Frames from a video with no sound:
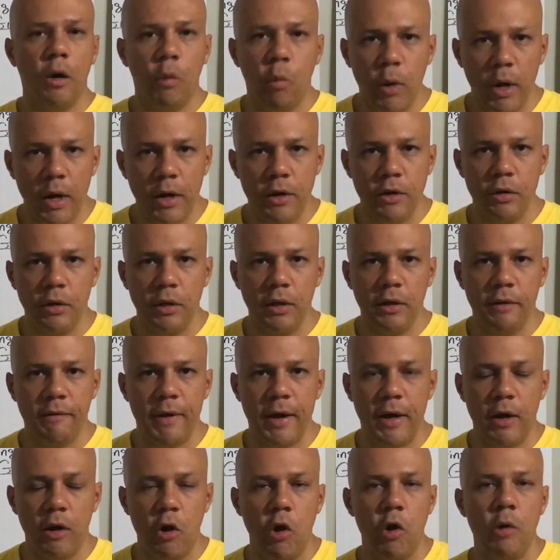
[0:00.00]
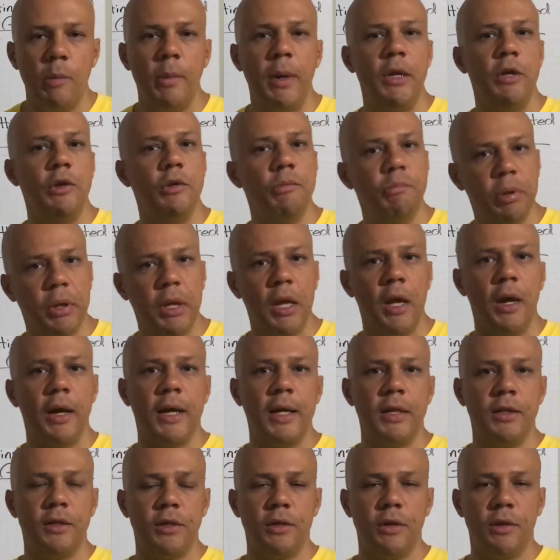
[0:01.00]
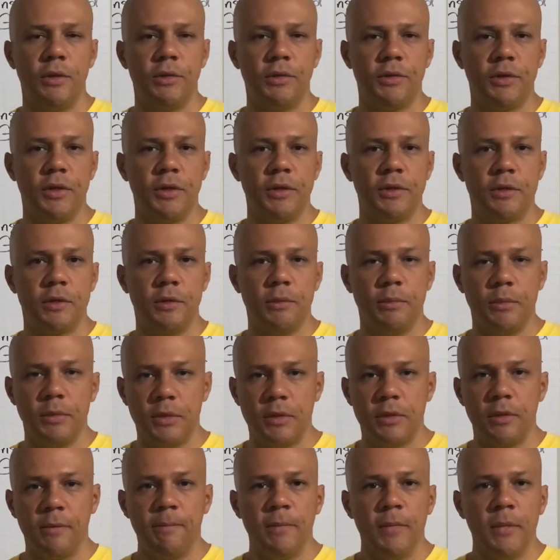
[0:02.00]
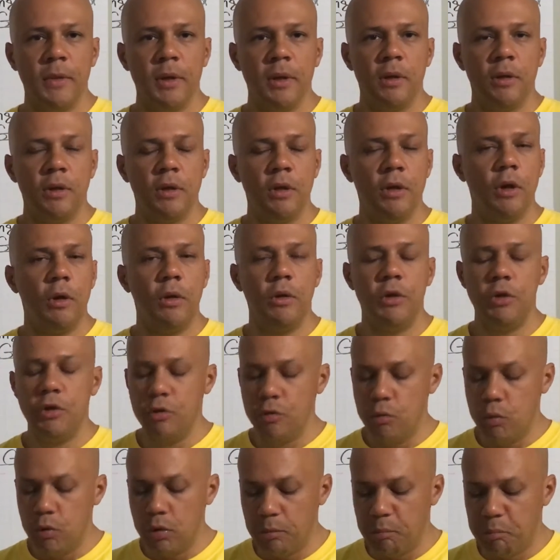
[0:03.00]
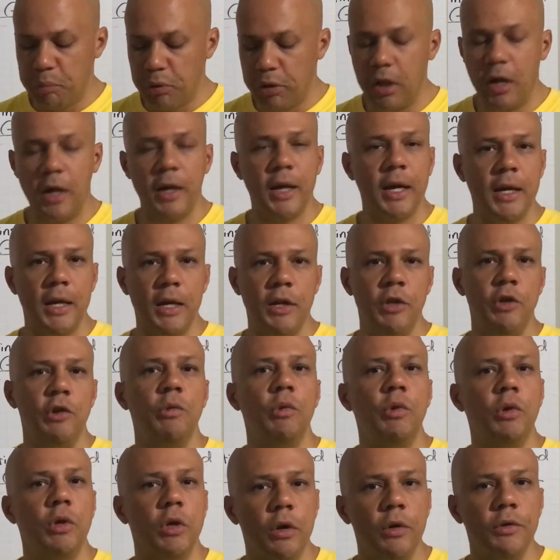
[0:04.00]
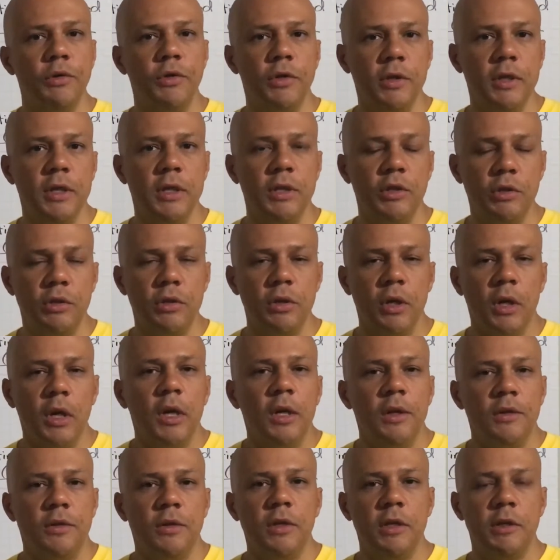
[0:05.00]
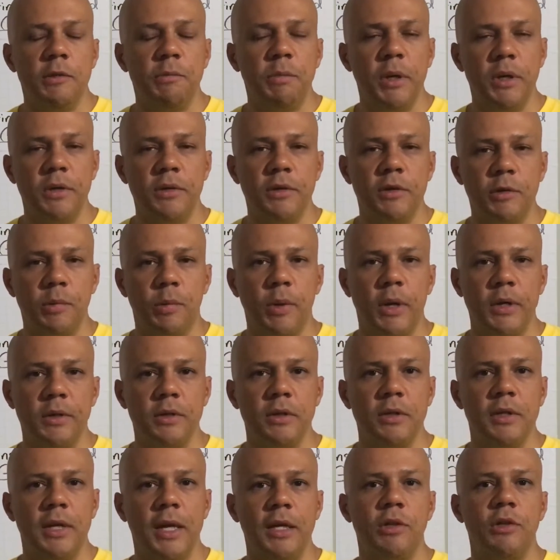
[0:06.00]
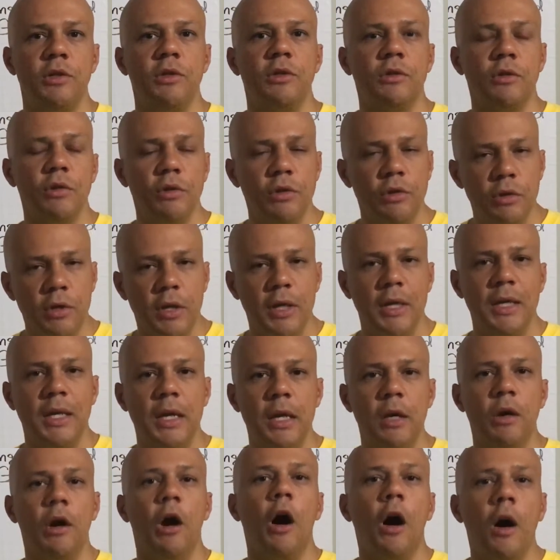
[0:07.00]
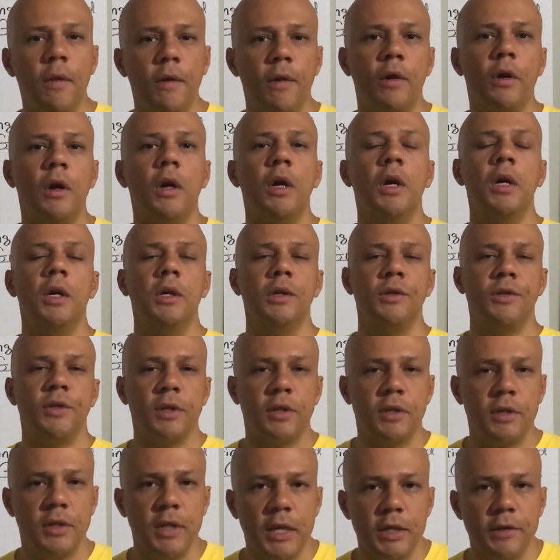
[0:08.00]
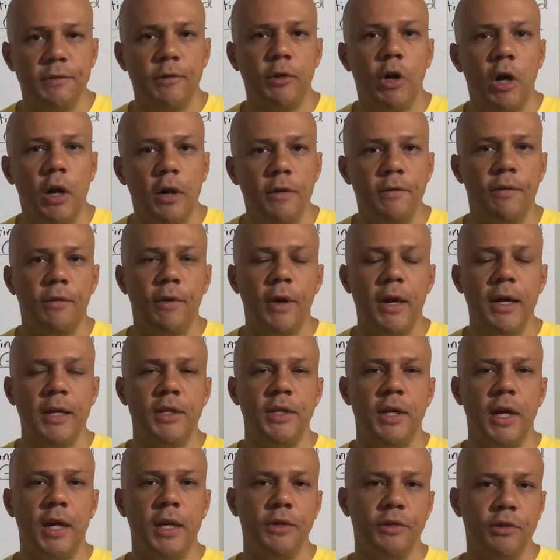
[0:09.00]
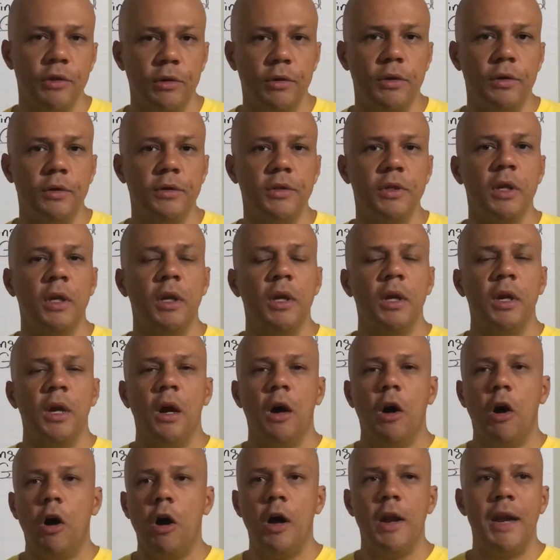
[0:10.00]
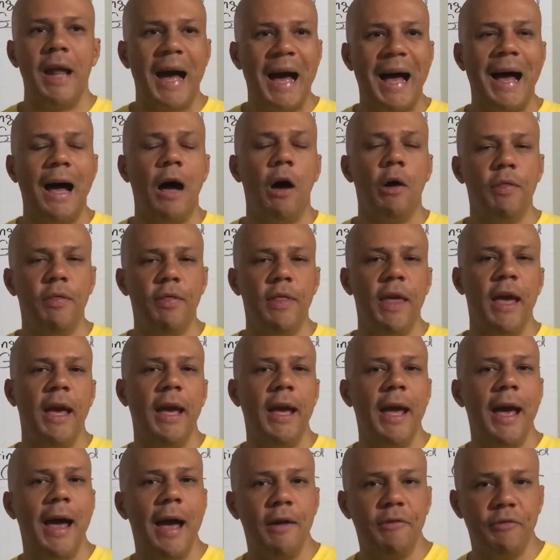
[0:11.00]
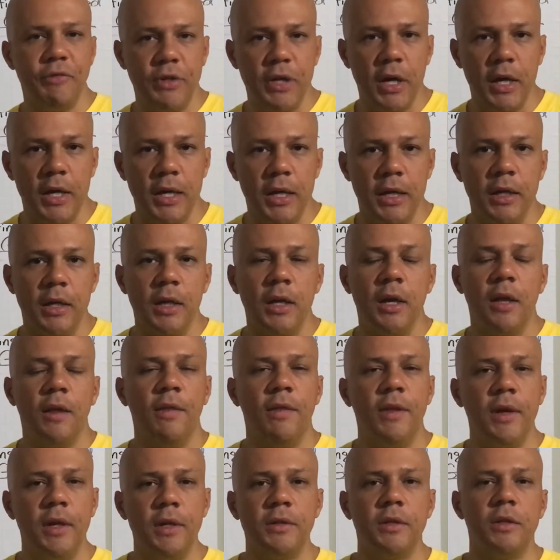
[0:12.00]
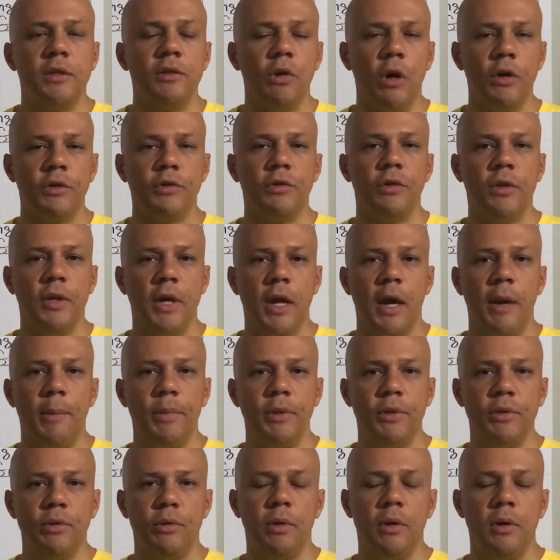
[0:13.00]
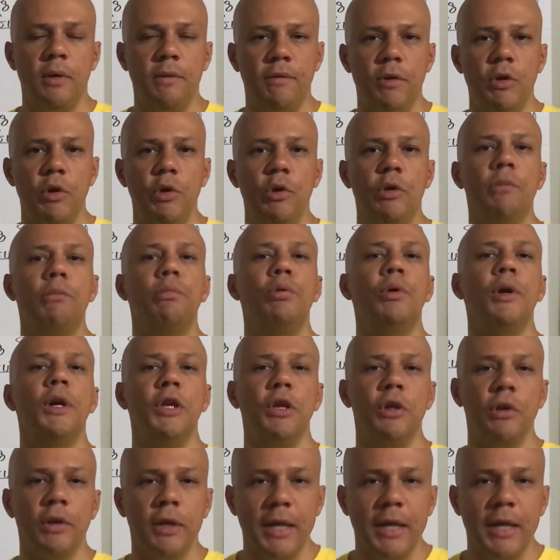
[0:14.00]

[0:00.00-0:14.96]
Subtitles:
where you live at home, and you plug into those systems. You know, you will plug in and you will go to these business presentations so you can hear other successful unfranchised owners on how they have done it. This is also the opportunity for you to bring your